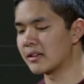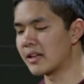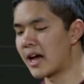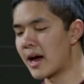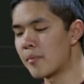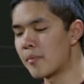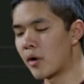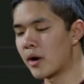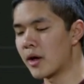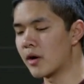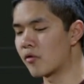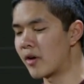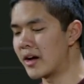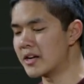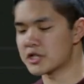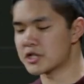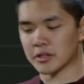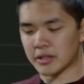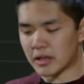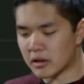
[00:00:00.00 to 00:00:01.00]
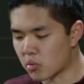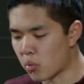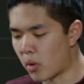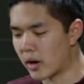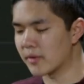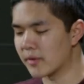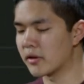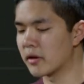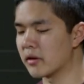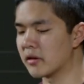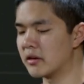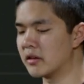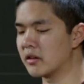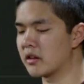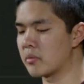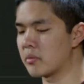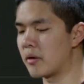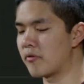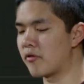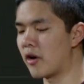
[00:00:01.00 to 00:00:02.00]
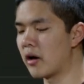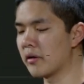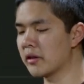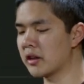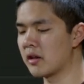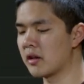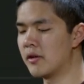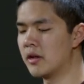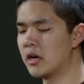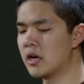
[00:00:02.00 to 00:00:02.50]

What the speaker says: library, and wrench. At least one of those needs to be false.